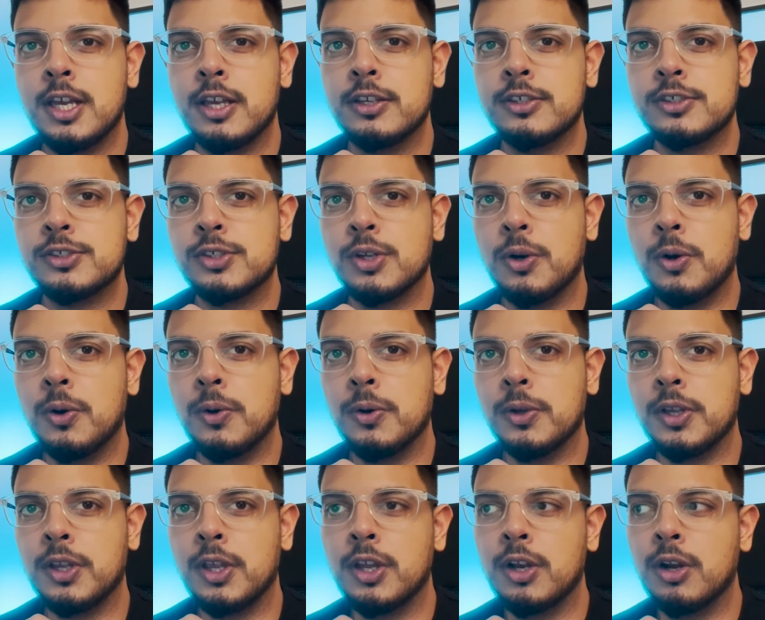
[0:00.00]
So,
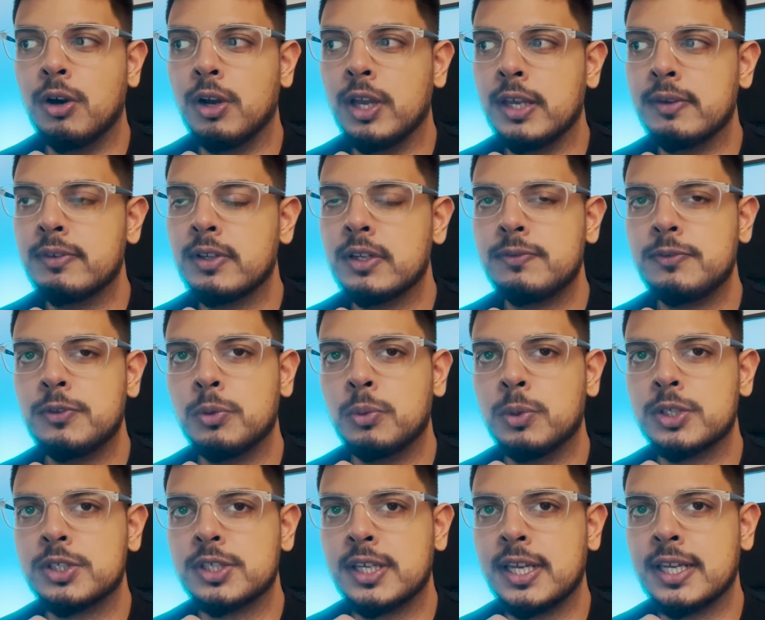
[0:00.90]
even if you
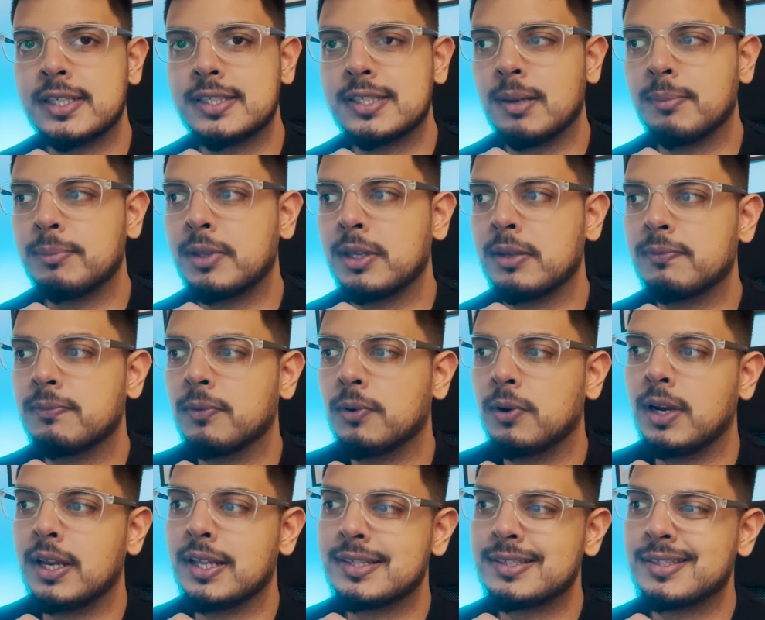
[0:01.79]
were to get something
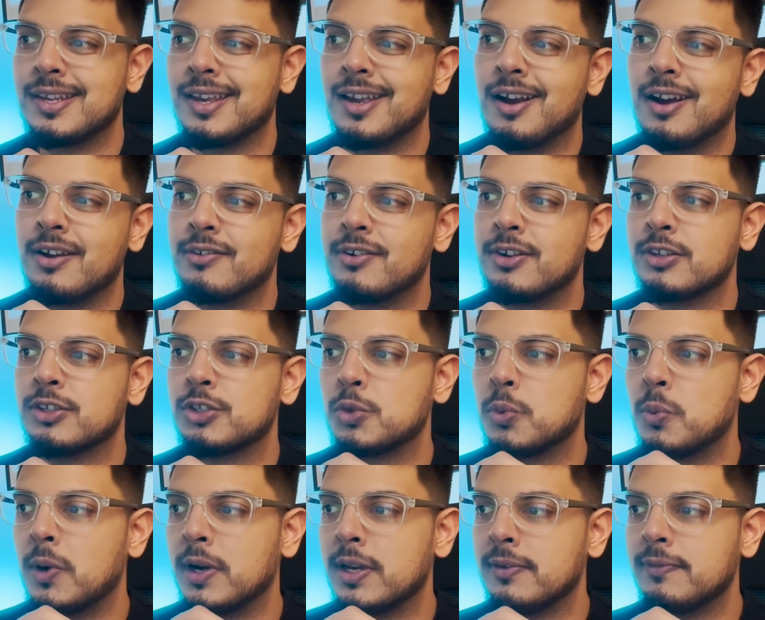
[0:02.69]
for, let's say,
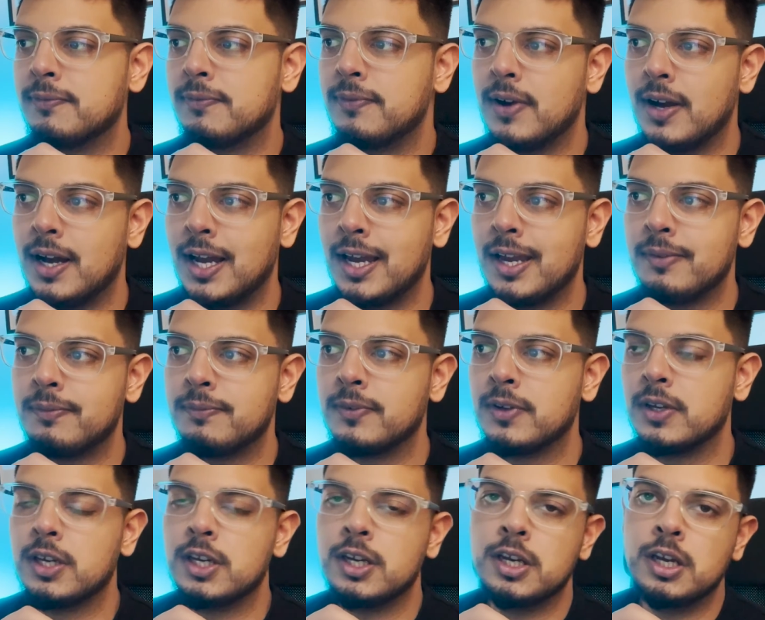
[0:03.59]
$125,000,
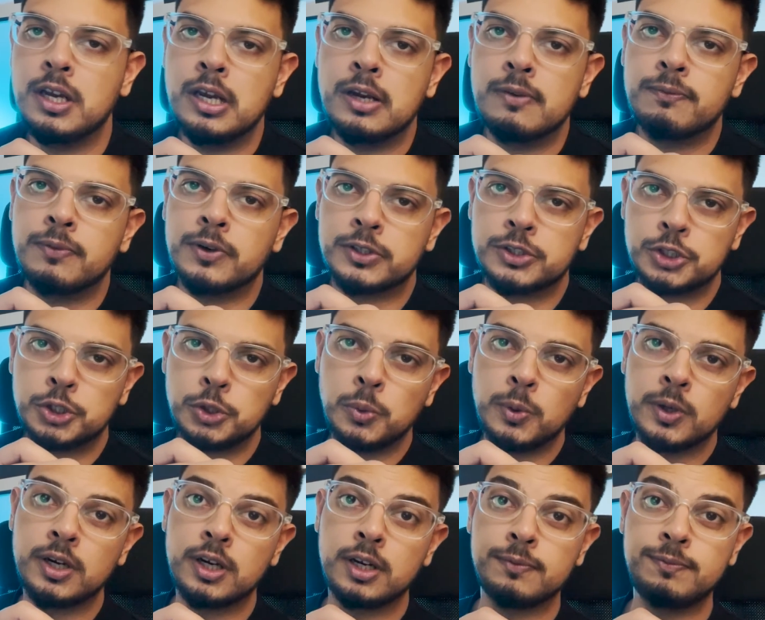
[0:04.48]
for
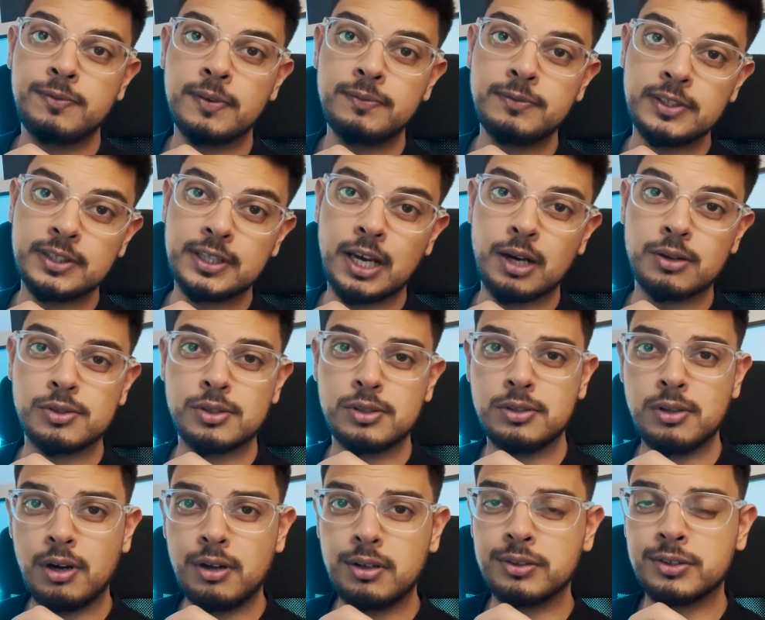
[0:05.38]

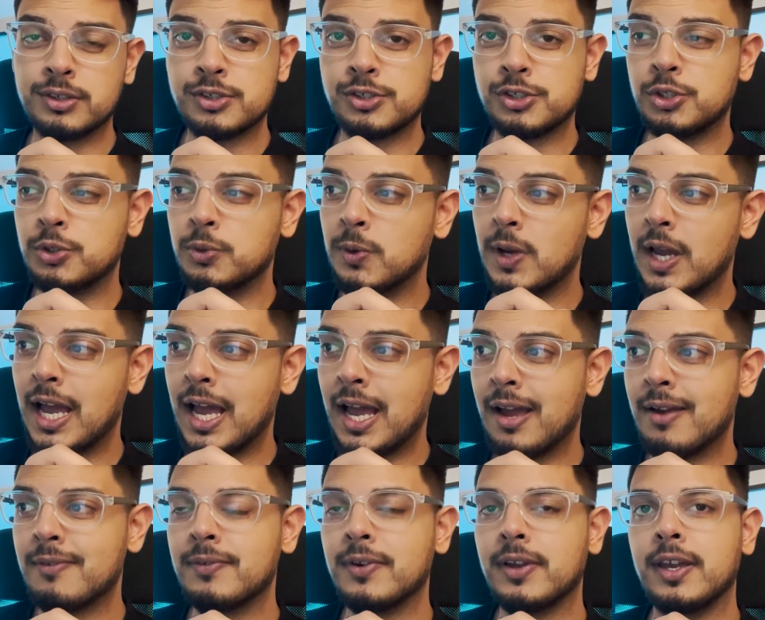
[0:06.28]
$250,000, you
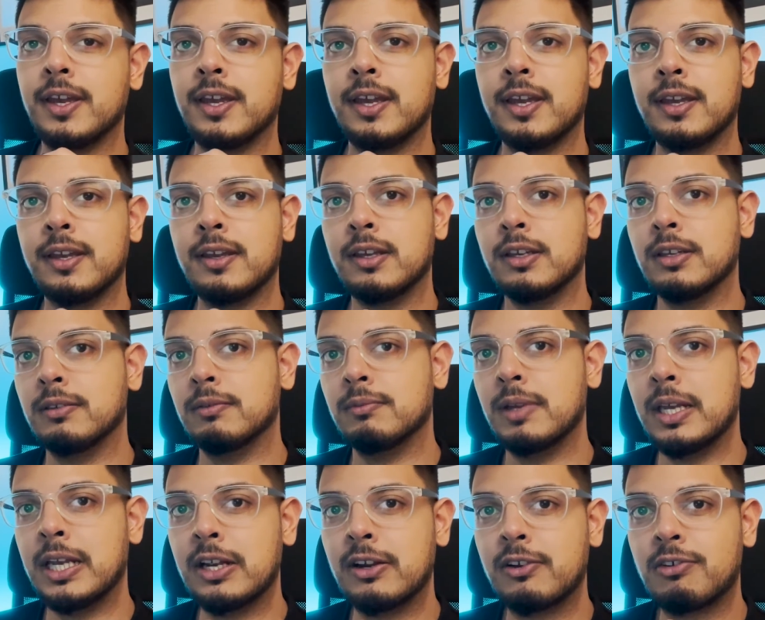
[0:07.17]
have a
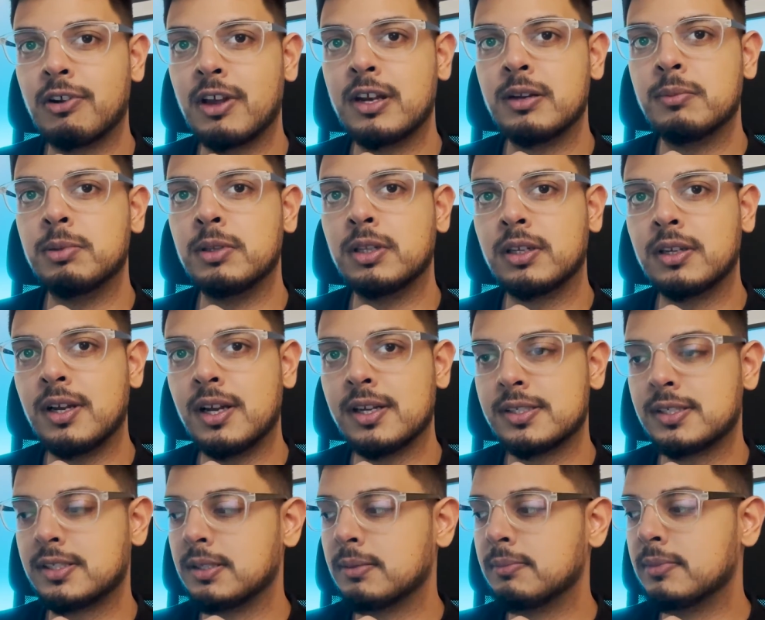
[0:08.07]
incredible
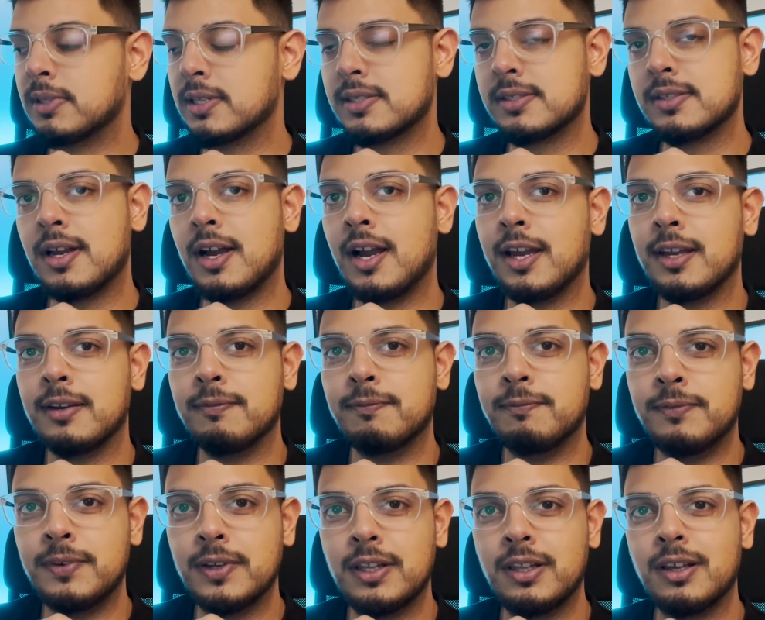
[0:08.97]
custom designed
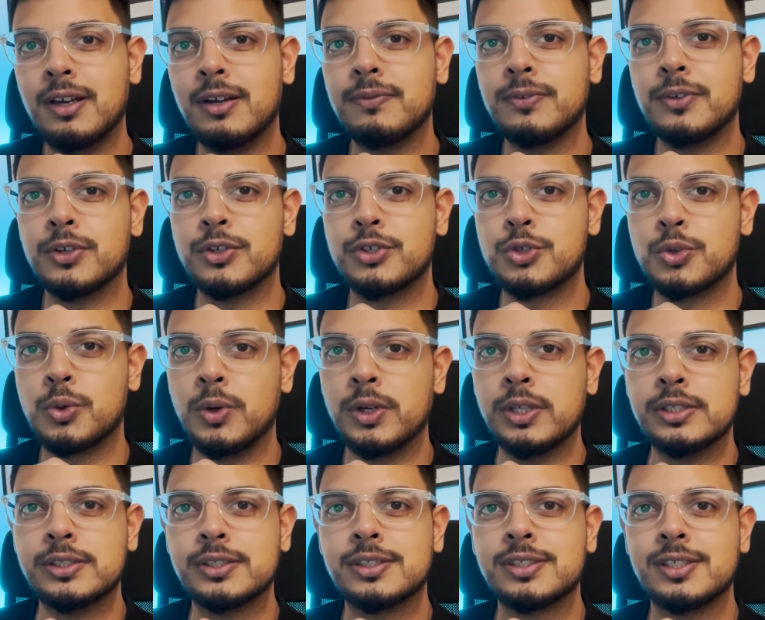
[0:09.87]
villa of your
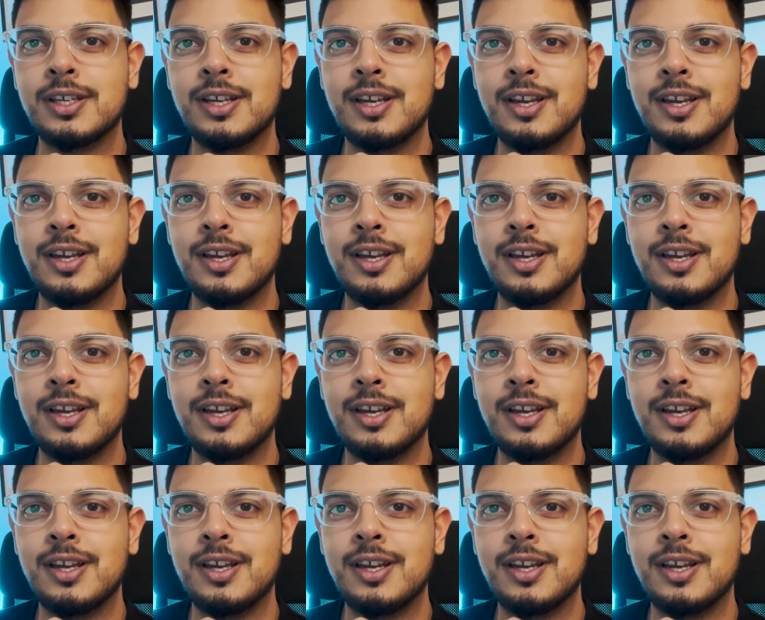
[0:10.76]
choice,